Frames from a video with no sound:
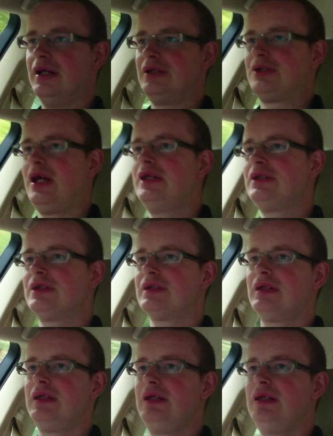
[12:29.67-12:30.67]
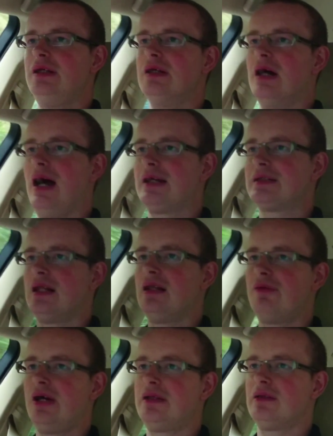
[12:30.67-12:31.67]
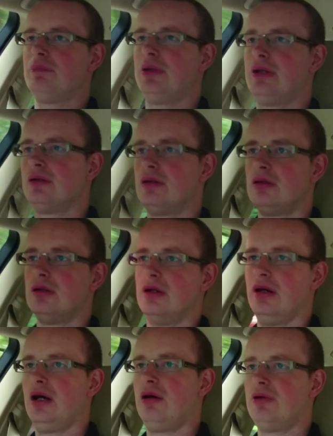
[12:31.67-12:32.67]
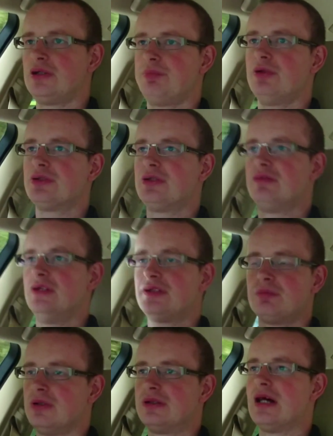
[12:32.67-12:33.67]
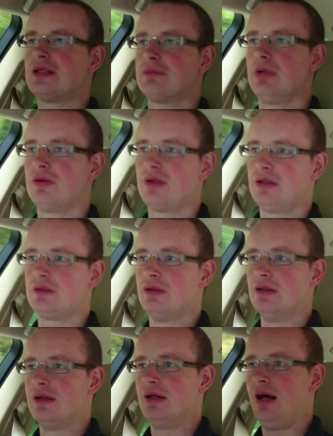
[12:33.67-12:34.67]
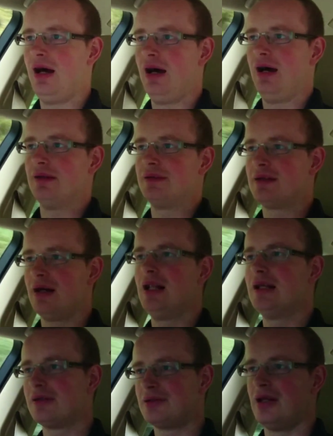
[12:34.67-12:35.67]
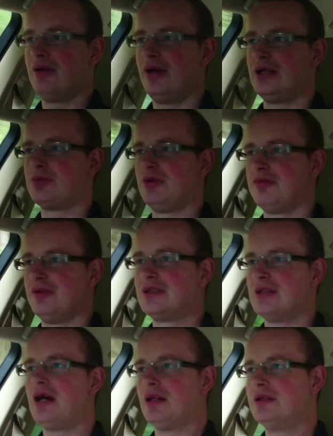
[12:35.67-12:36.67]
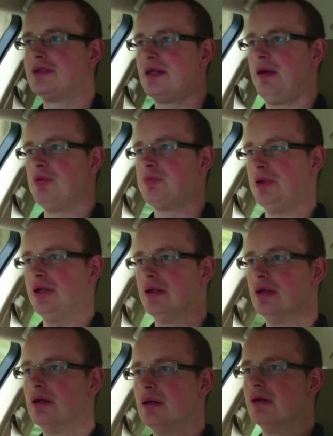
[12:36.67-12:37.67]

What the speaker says: It changes the accelerator pedal responsiveness, but that's about it. The car accelerates with exactly the same speed.